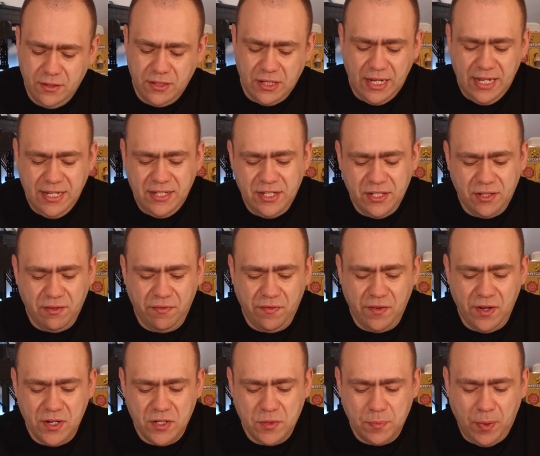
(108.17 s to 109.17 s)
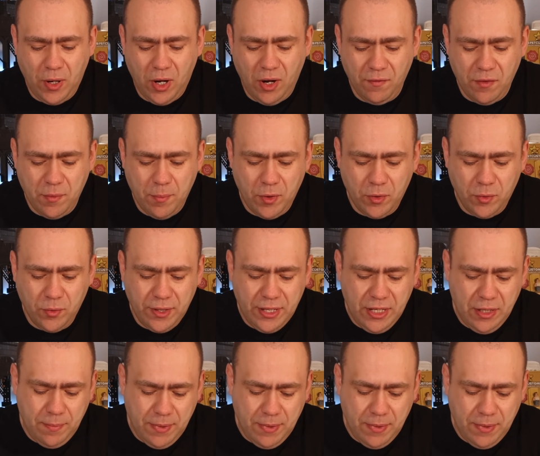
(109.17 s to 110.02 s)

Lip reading: So this is the first part of the model that you